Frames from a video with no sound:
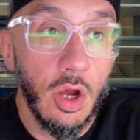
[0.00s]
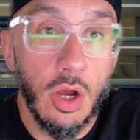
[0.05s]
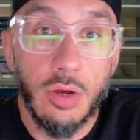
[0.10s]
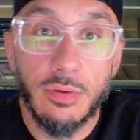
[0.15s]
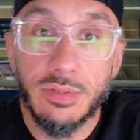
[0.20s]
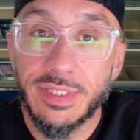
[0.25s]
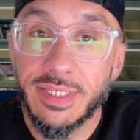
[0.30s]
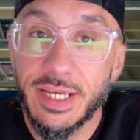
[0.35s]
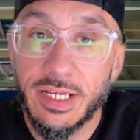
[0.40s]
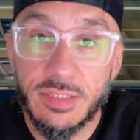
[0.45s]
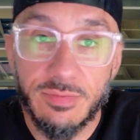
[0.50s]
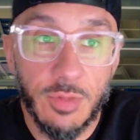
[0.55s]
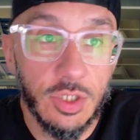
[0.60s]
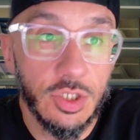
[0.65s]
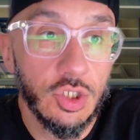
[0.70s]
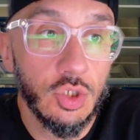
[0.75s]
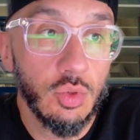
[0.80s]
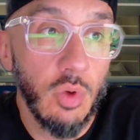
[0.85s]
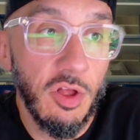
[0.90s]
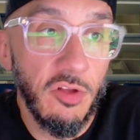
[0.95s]
6
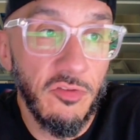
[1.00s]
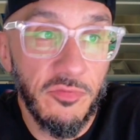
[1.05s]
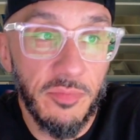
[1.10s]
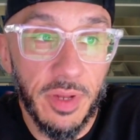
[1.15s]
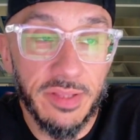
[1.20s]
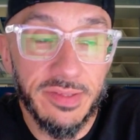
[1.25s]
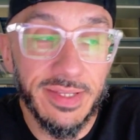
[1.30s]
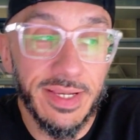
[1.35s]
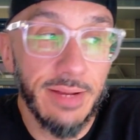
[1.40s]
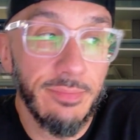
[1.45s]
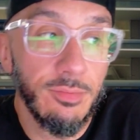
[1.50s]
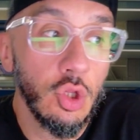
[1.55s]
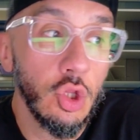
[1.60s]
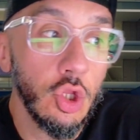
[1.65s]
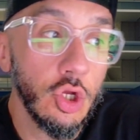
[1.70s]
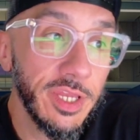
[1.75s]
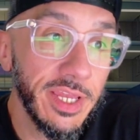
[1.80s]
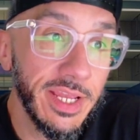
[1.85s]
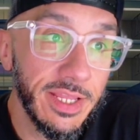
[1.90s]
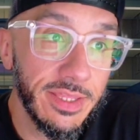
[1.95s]
months, 12 months, and I'm
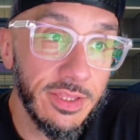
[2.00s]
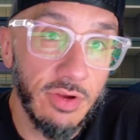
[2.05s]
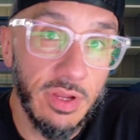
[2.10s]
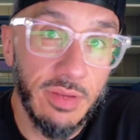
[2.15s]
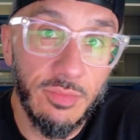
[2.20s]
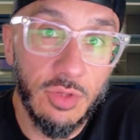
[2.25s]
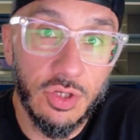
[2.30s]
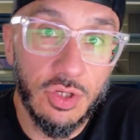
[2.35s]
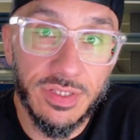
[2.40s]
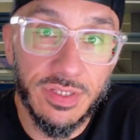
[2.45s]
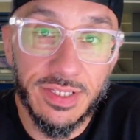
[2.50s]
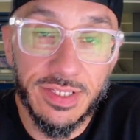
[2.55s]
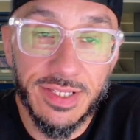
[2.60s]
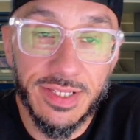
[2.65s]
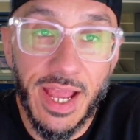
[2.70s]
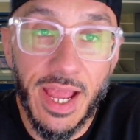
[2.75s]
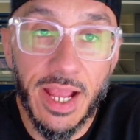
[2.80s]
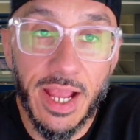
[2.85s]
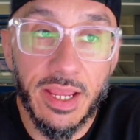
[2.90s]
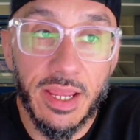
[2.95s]
looking at their images in the
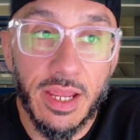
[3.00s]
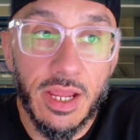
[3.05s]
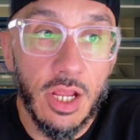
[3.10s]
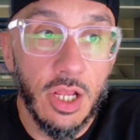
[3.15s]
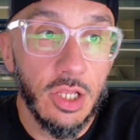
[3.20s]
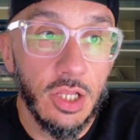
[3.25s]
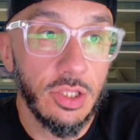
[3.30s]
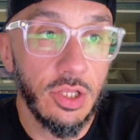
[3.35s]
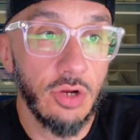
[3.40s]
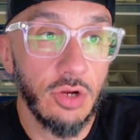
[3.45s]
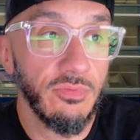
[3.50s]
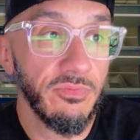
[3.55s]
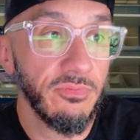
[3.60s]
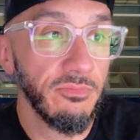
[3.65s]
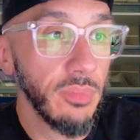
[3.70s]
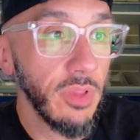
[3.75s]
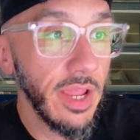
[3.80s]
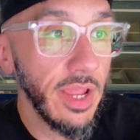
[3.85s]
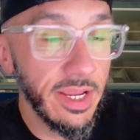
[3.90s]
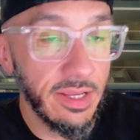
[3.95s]
stack, they're
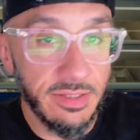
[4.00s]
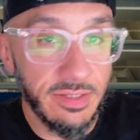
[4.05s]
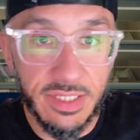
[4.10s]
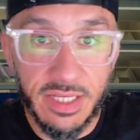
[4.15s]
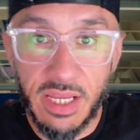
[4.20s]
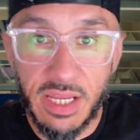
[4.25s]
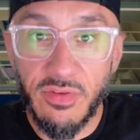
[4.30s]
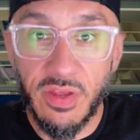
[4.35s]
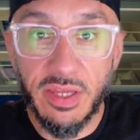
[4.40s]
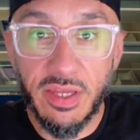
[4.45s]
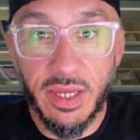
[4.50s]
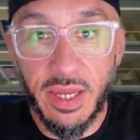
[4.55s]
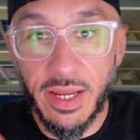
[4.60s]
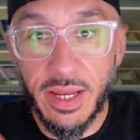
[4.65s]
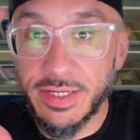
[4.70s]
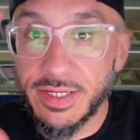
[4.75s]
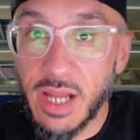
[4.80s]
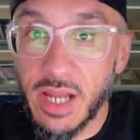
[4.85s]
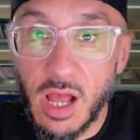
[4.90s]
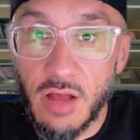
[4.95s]
like Stephen
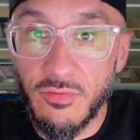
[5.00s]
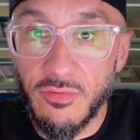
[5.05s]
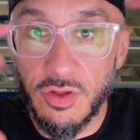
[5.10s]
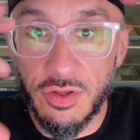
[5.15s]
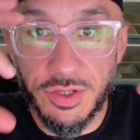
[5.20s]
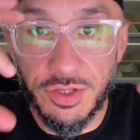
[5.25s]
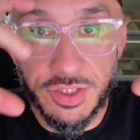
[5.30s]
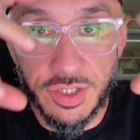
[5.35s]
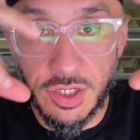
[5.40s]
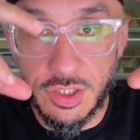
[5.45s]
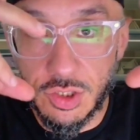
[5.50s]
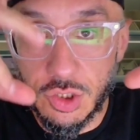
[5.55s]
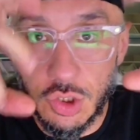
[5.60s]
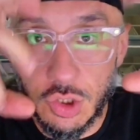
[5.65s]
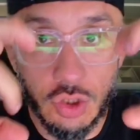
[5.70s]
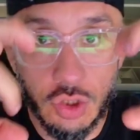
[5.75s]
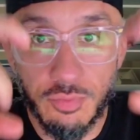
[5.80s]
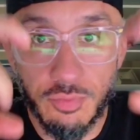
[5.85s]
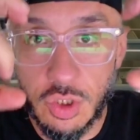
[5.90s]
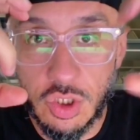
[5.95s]
King novels on
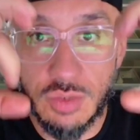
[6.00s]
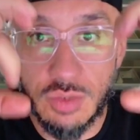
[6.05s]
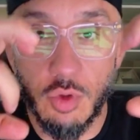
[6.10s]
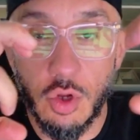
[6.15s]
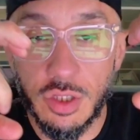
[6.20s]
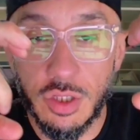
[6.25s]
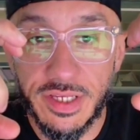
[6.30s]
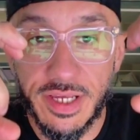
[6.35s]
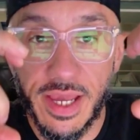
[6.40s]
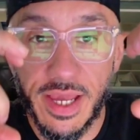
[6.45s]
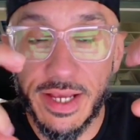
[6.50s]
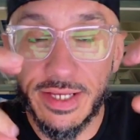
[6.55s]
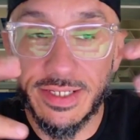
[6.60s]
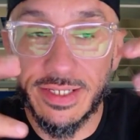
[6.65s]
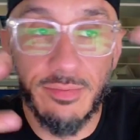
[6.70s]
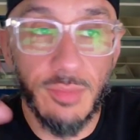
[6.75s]
super small text.